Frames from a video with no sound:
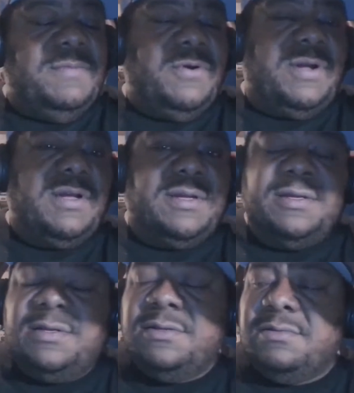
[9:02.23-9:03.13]
Mocha,
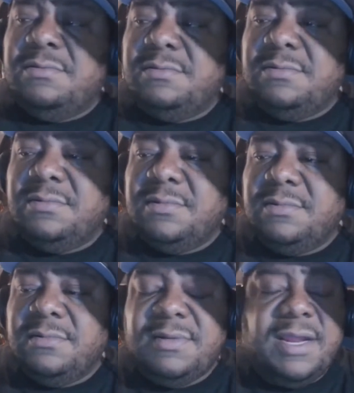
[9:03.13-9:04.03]

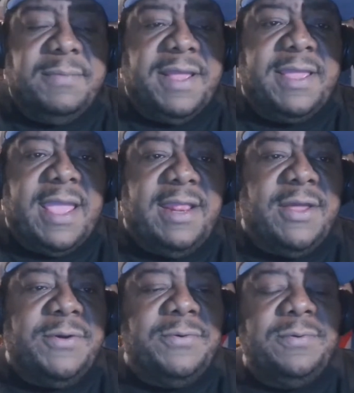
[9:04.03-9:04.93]
Dynamite
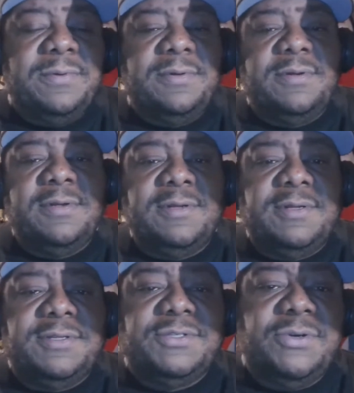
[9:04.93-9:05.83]
Kalo,
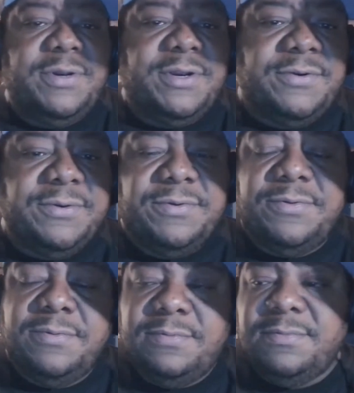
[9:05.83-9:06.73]
Stoyer Crew,
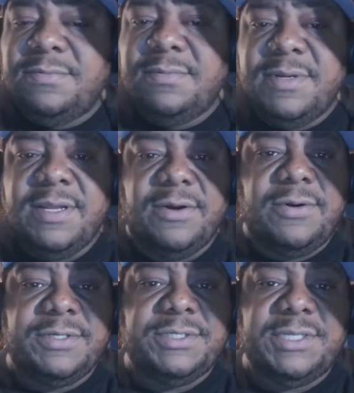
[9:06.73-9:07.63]
and of
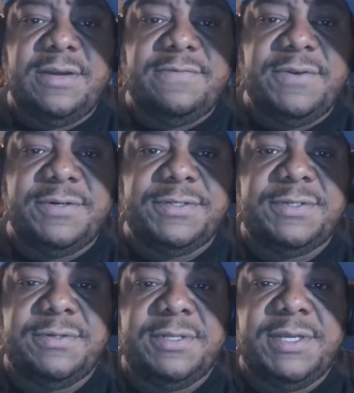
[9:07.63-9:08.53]
course yourself, yours
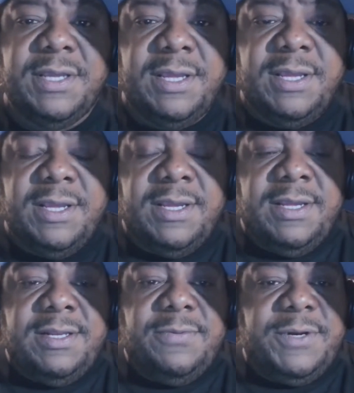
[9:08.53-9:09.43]
truly,
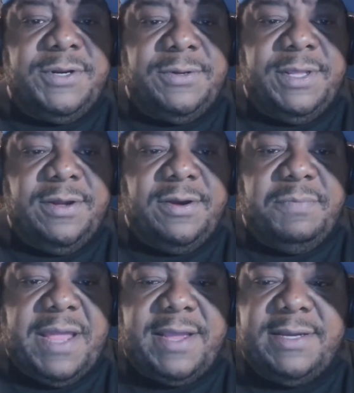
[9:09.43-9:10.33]
the one and only Uncle
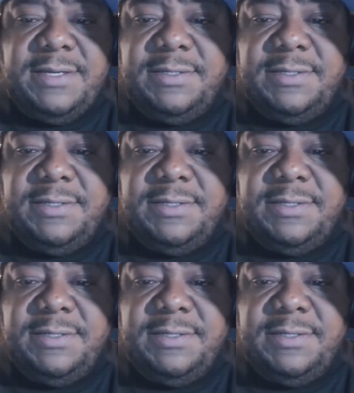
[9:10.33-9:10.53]
Black.